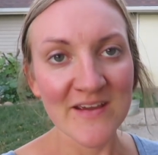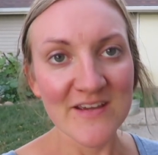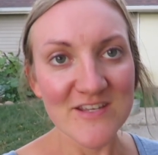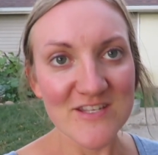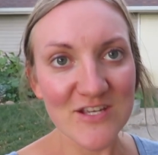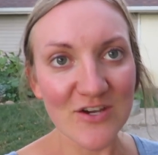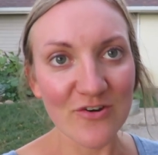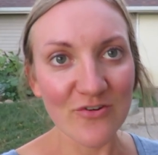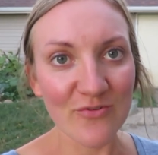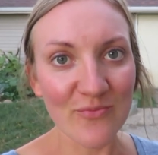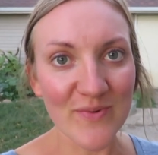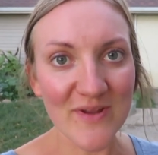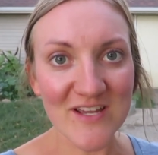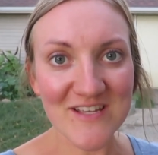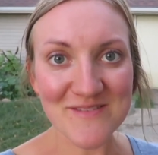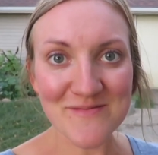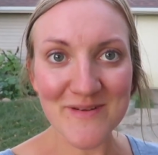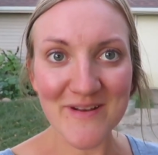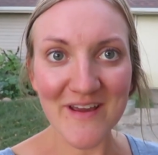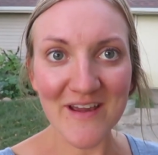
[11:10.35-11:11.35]
So my
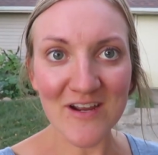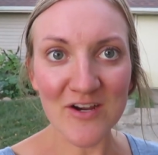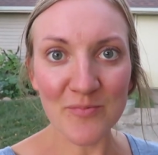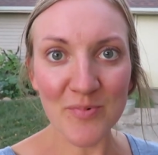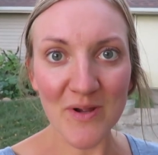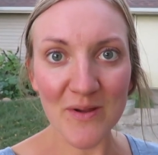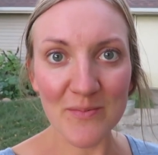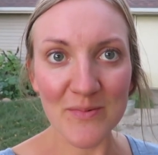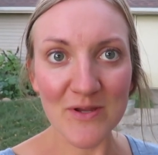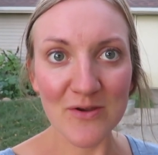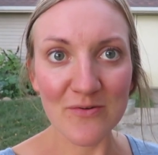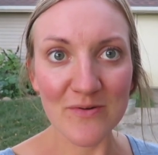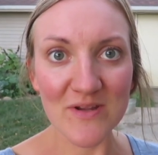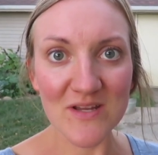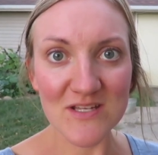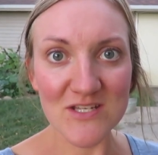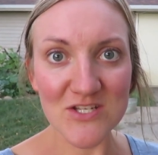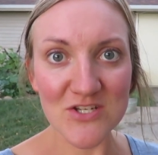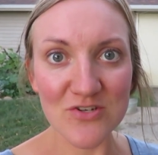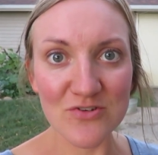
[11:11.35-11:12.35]
husband and I are probably
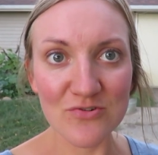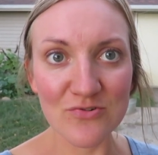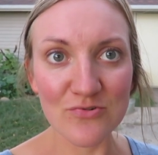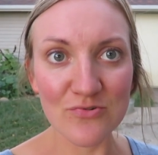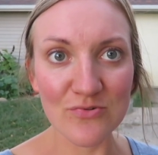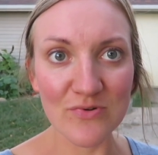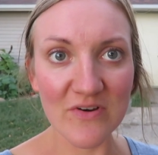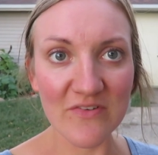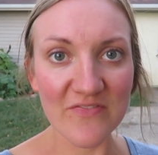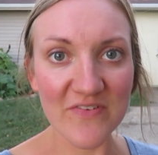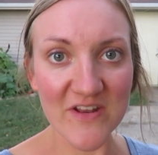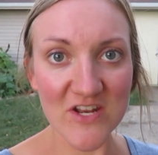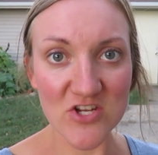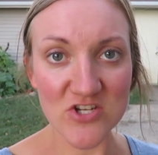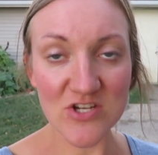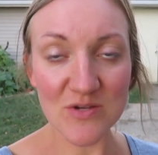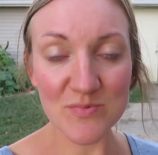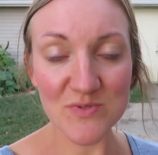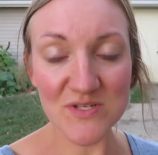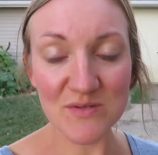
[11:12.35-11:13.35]
going to
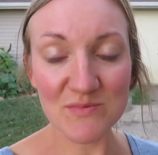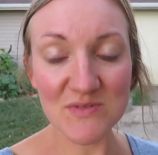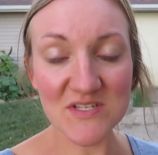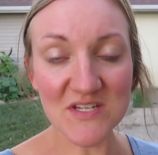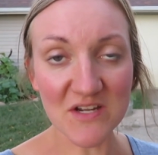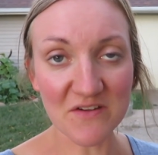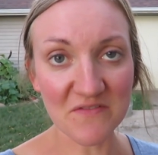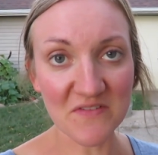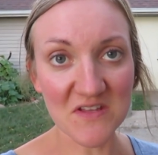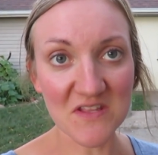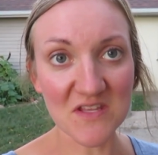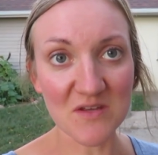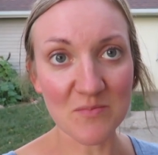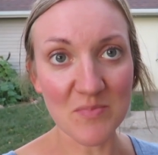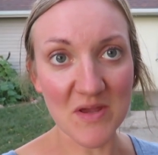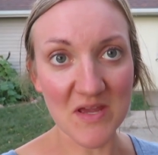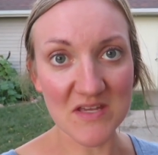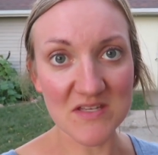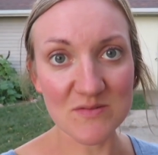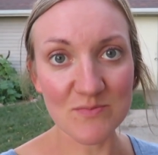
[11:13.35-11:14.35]
finish up some stuff in the
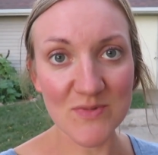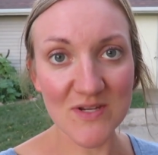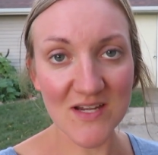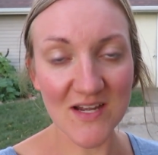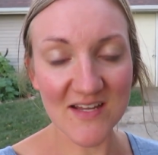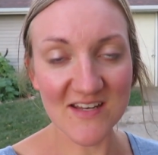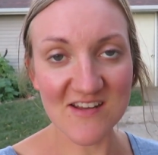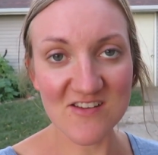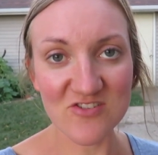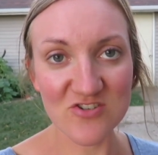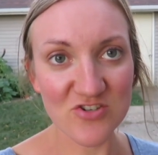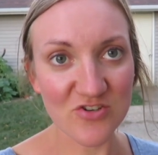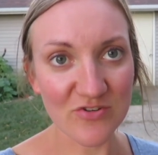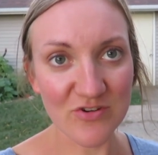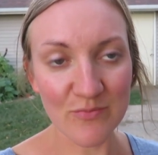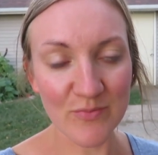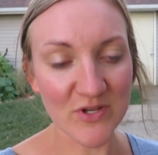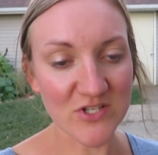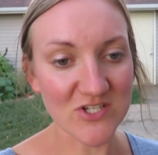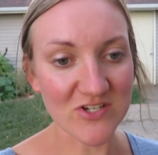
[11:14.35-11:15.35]
basement. I didn't show
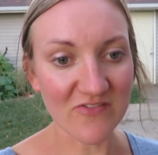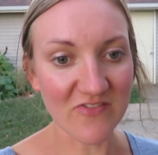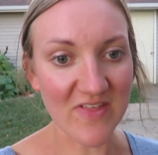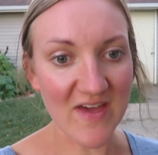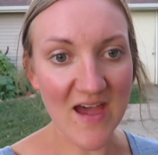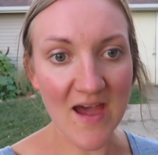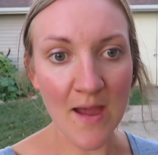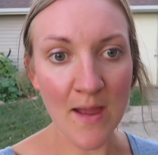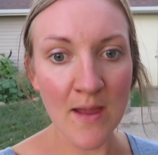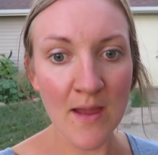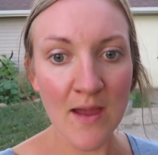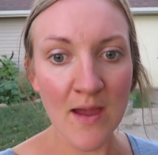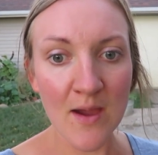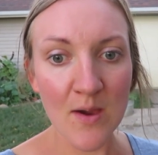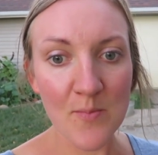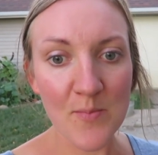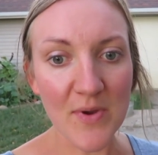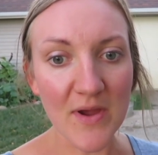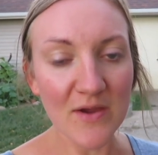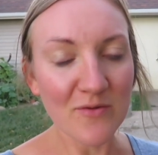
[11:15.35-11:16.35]
you much of that,
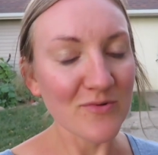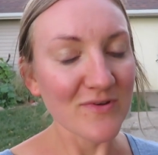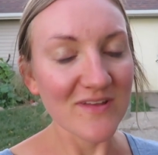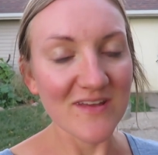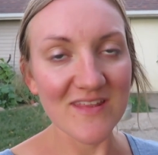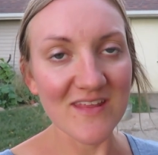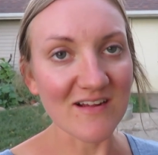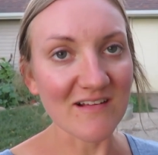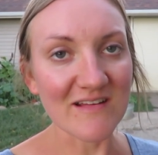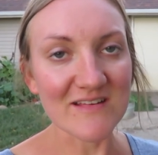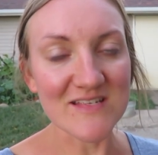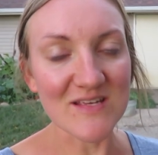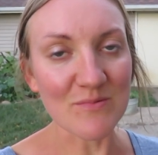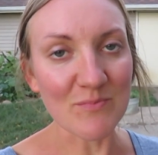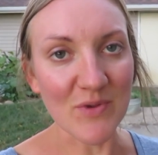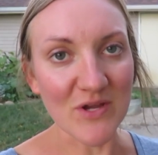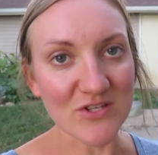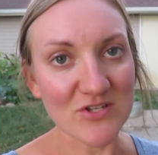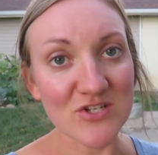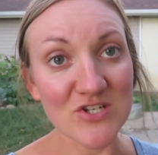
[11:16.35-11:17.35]
but really there isn't
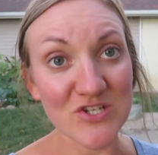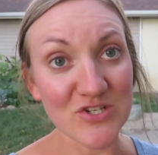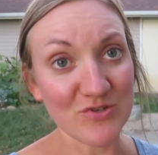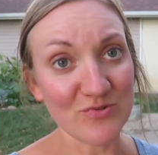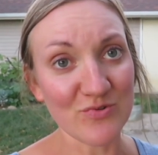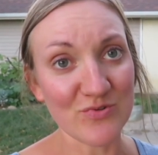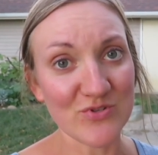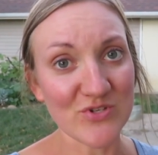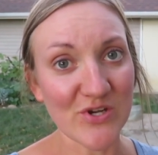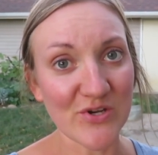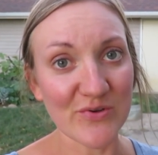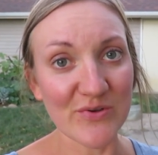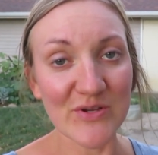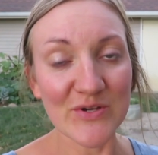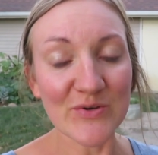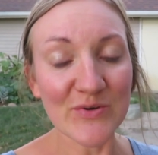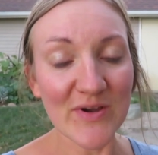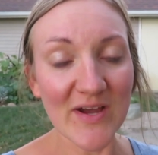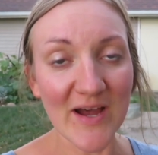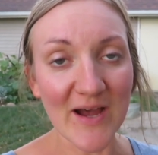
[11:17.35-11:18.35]
much to show
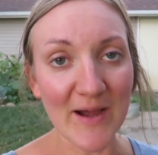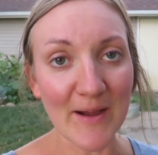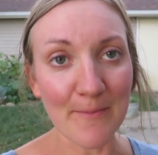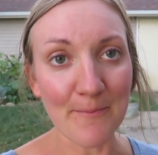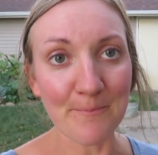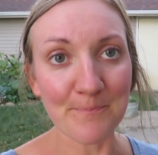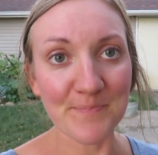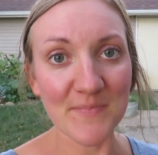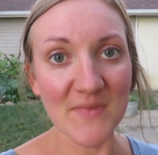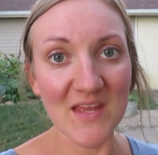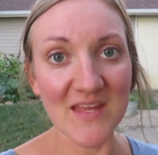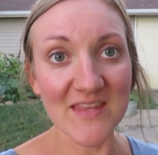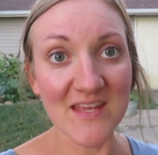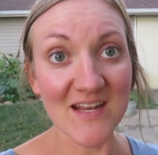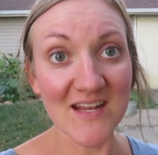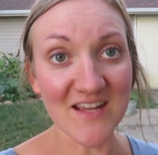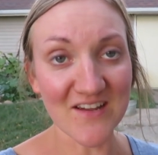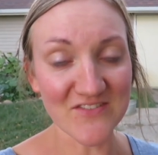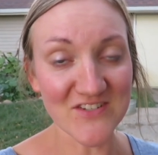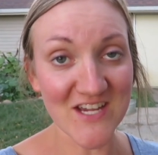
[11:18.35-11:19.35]
you. Um, and then
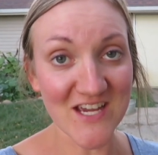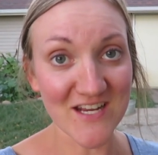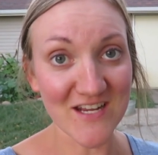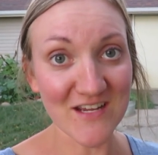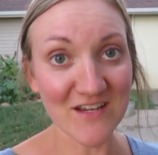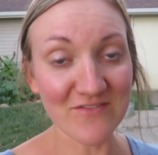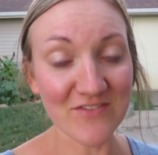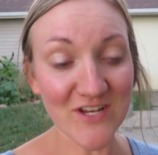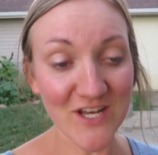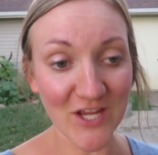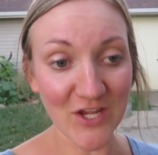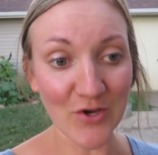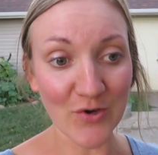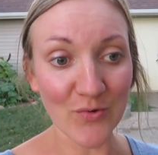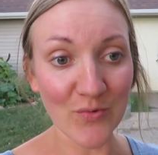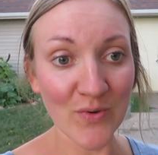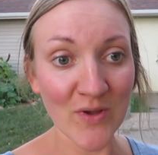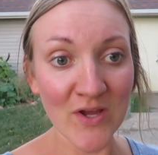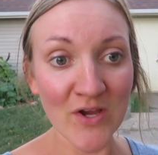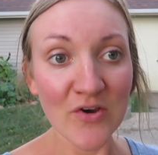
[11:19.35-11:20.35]
I have to edit a
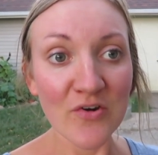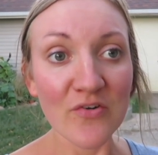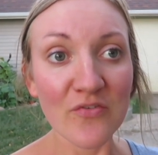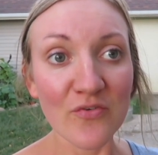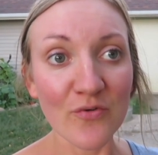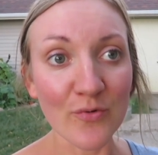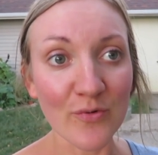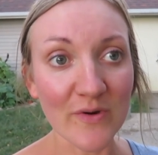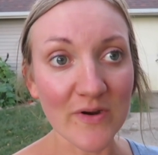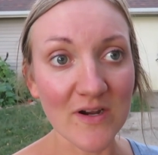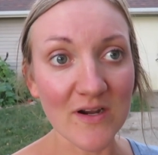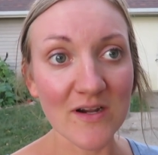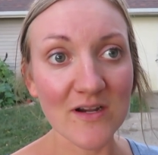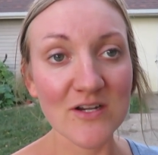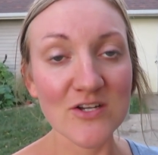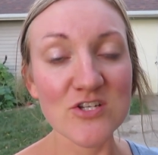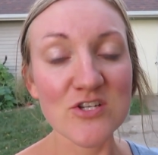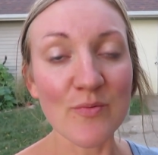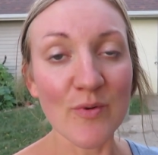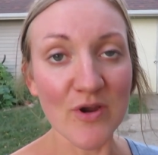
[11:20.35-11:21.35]
video for
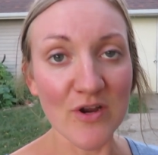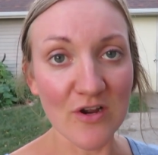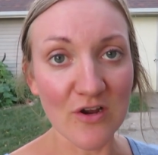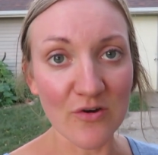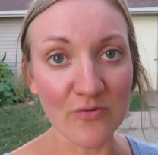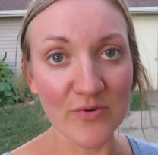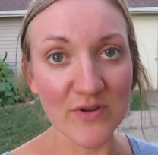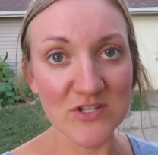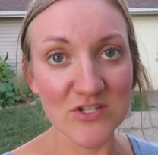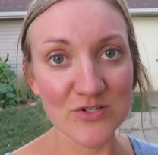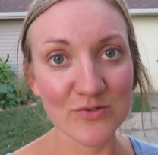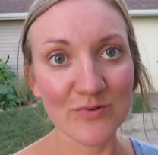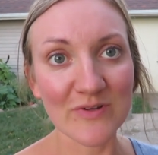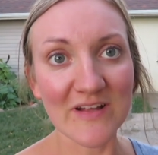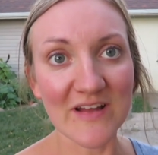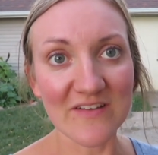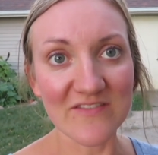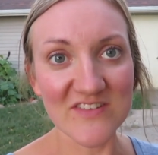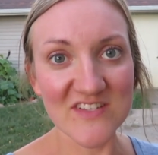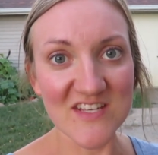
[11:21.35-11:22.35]
tomorrow, which you will
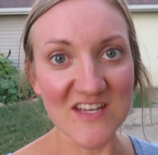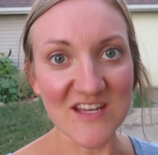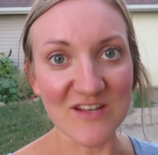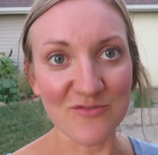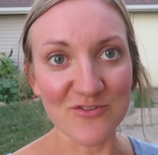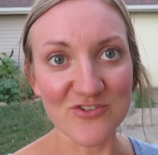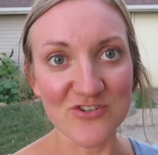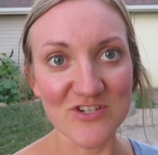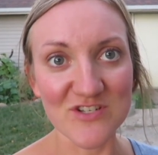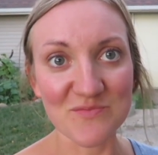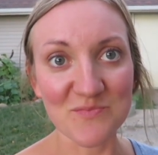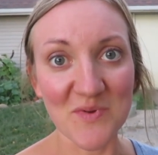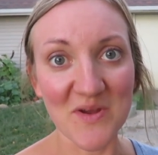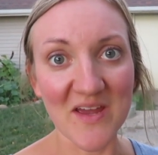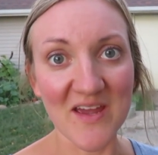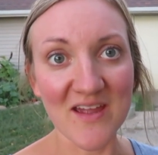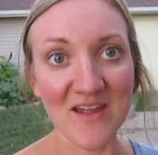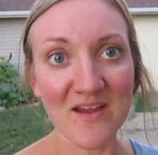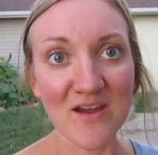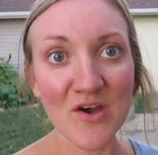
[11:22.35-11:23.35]
have seen, which is
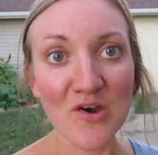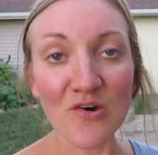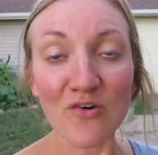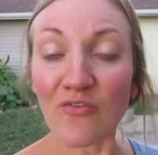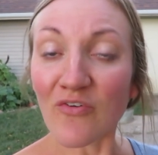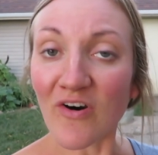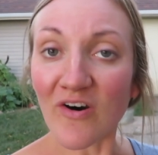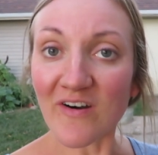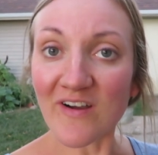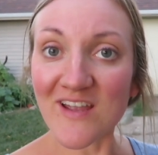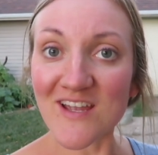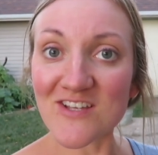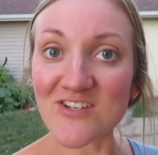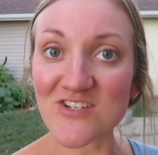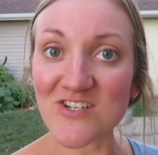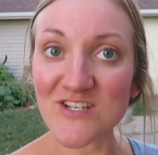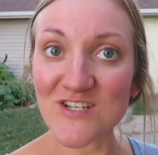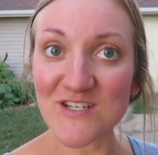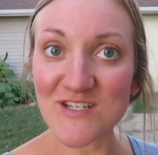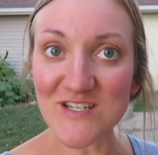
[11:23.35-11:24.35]
my fall
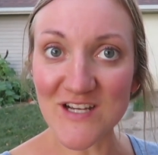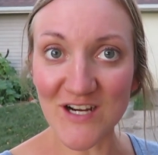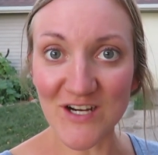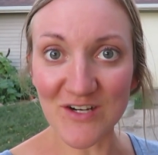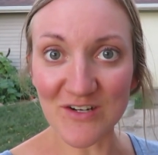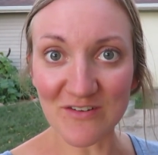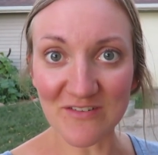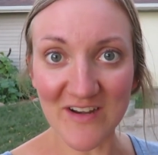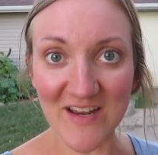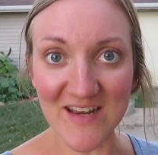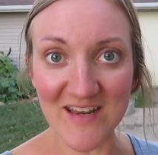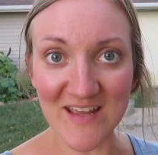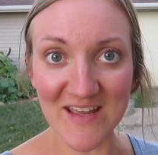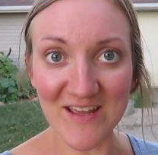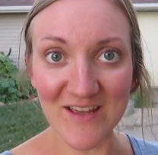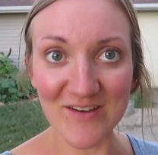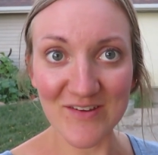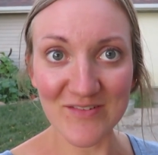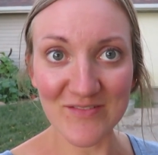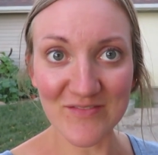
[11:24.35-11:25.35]
kitchen
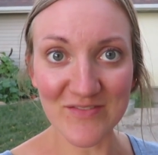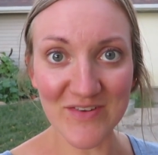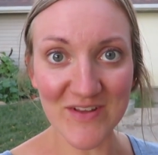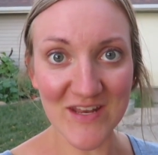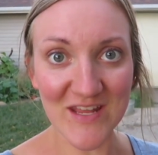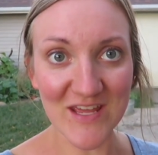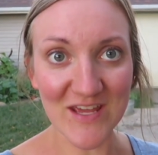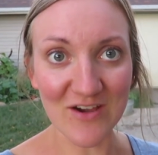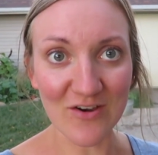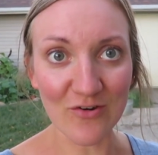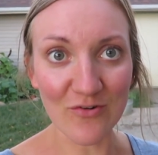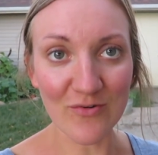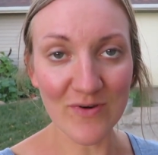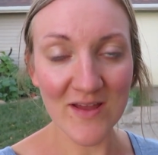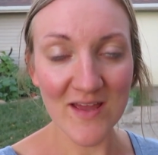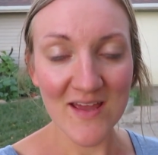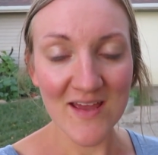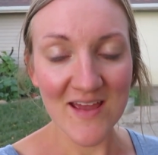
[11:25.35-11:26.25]
decorating video.